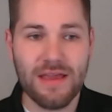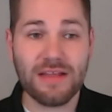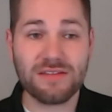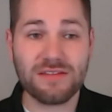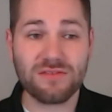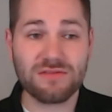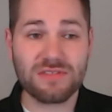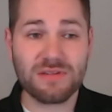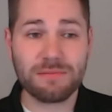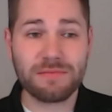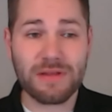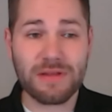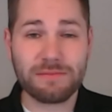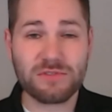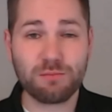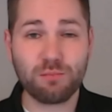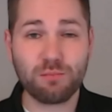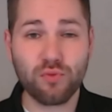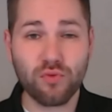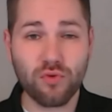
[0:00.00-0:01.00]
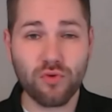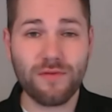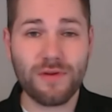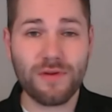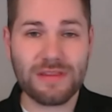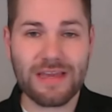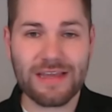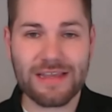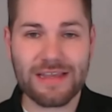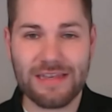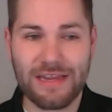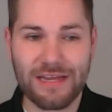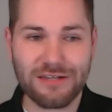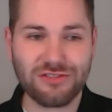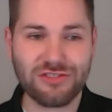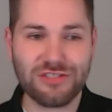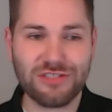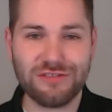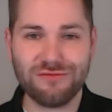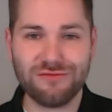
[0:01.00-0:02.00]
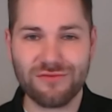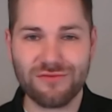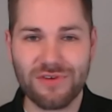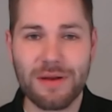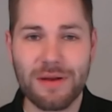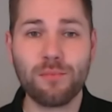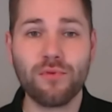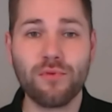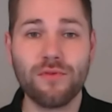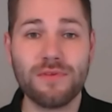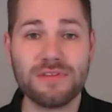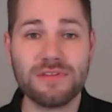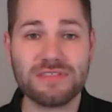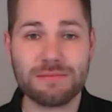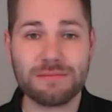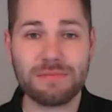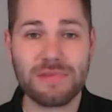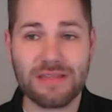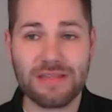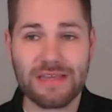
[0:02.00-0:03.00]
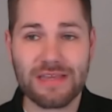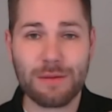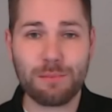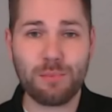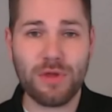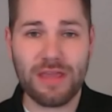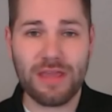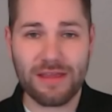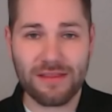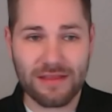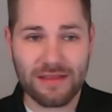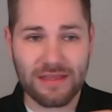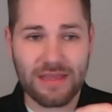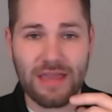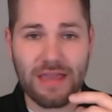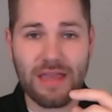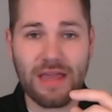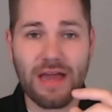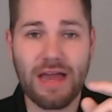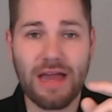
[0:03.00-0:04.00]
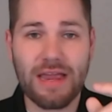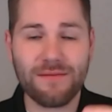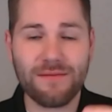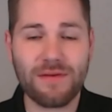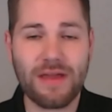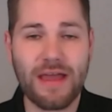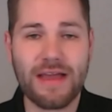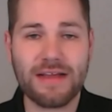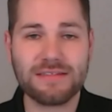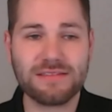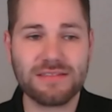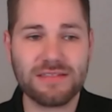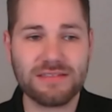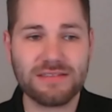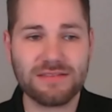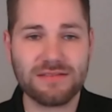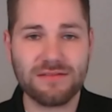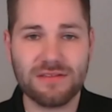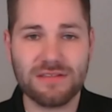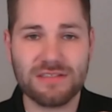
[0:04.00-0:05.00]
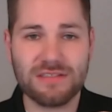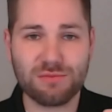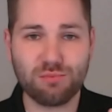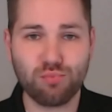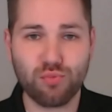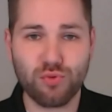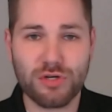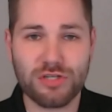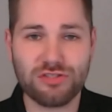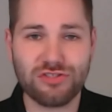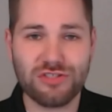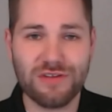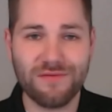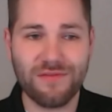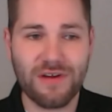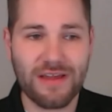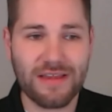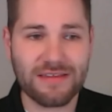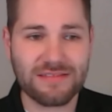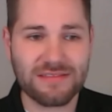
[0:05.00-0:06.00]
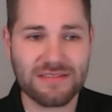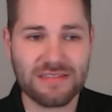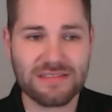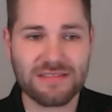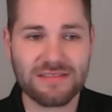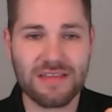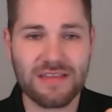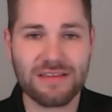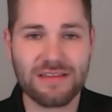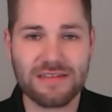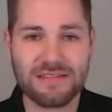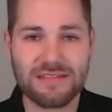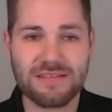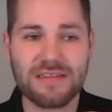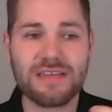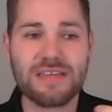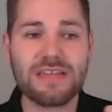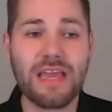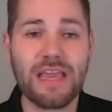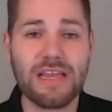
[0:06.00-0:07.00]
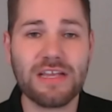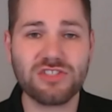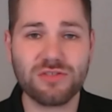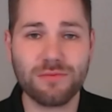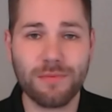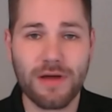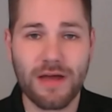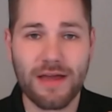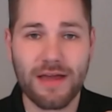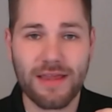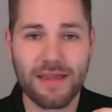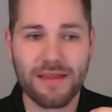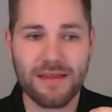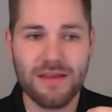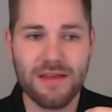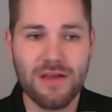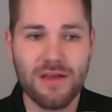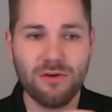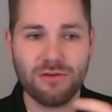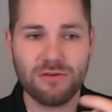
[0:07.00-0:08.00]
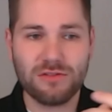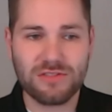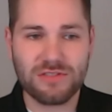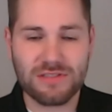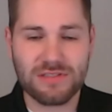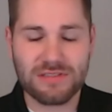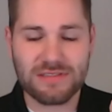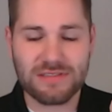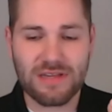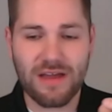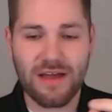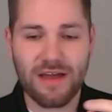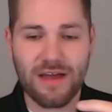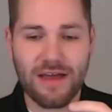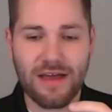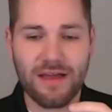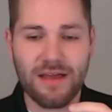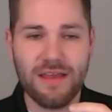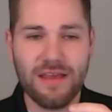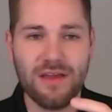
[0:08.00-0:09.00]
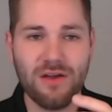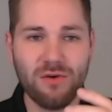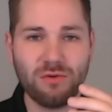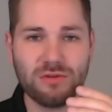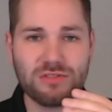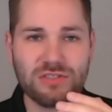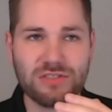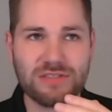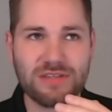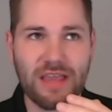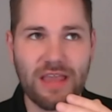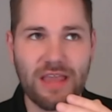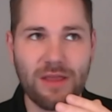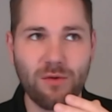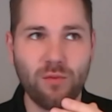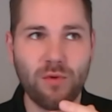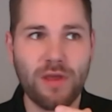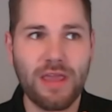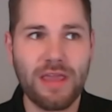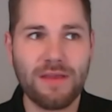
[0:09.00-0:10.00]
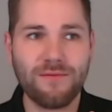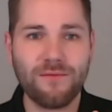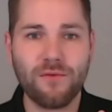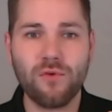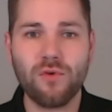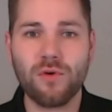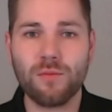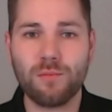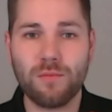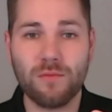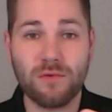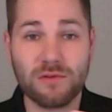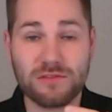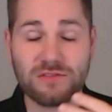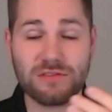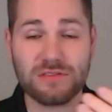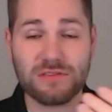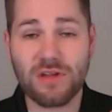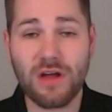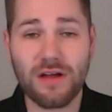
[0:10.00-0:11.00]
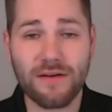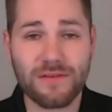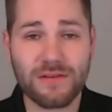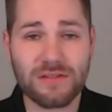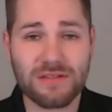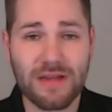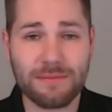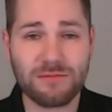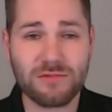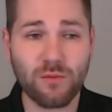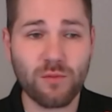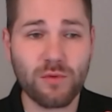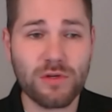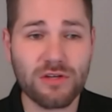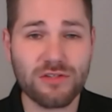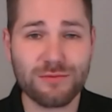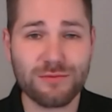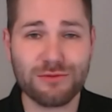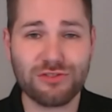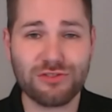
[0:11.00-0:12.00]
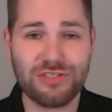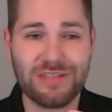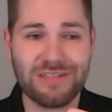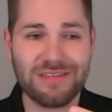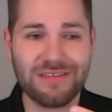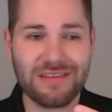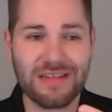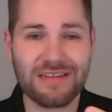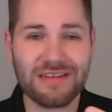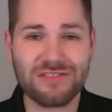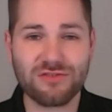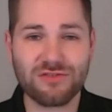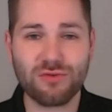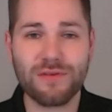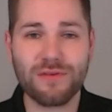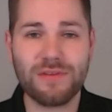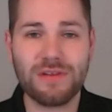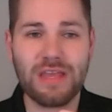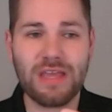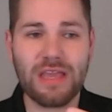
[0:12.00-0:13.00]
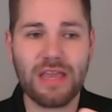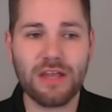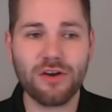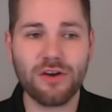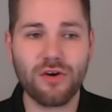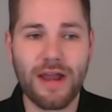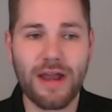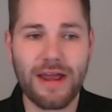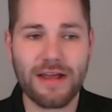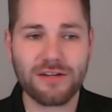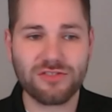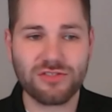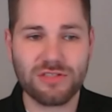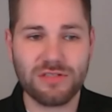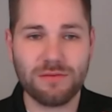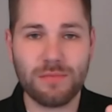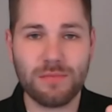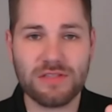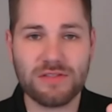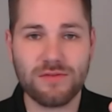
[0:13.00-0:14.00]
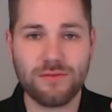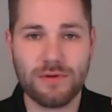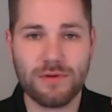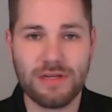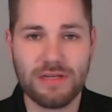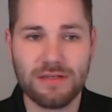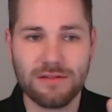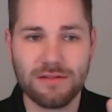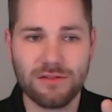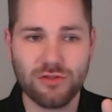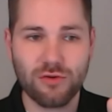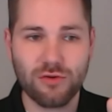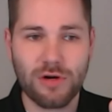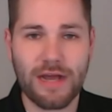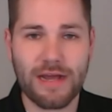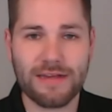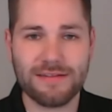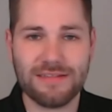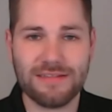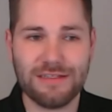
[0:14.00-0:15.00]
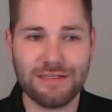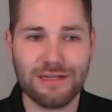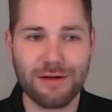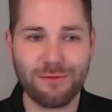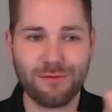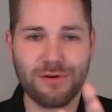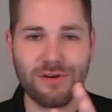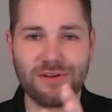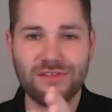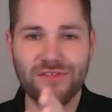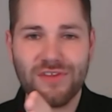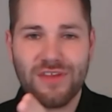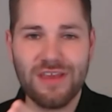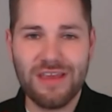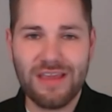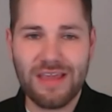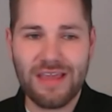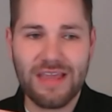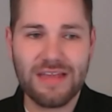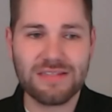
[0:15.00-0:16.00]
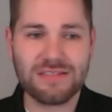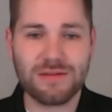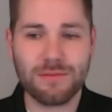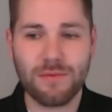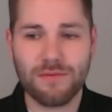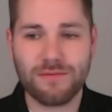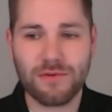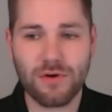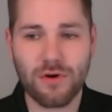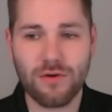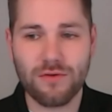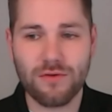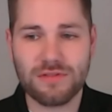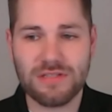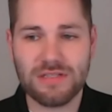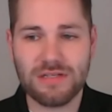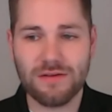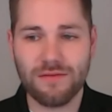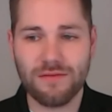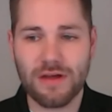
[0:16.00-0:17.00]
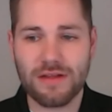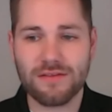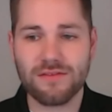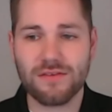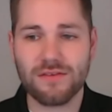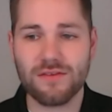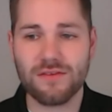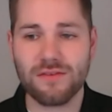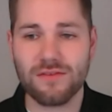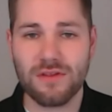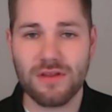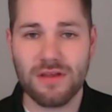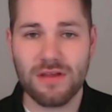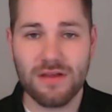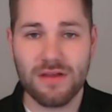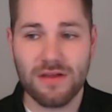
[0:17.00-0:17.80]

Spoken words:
And so sometimes proving that connection, right? Proving something like a ping, like, hey, I have access to this bridge device, this thing that's like an HMI, which is a way for, which is oftentimes a Windows machine that is sort of an interaction between your IT networks and some of your OT devices.